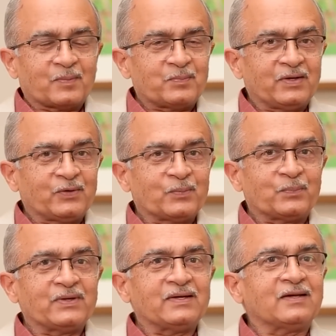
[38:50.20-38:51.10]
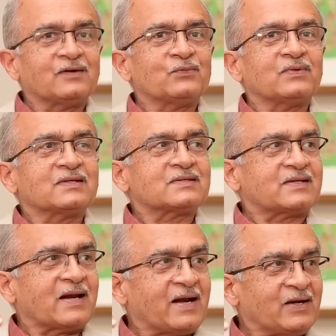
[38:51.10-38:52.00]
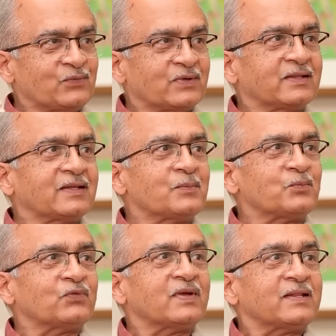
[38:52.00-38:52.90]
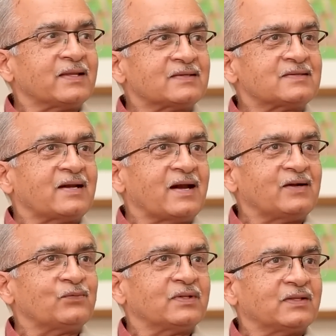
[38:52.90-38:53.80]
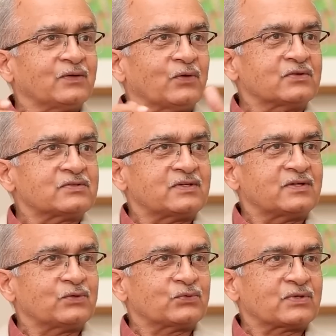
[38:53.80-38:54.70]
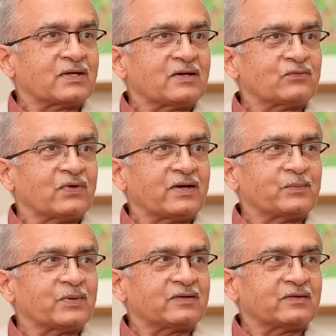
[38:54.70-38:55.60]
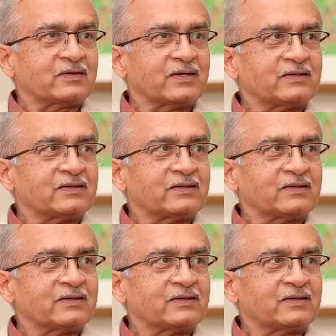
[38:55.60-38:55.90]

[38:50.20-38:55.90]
public opinion will stand with them when they stand with the Constitution and fundamental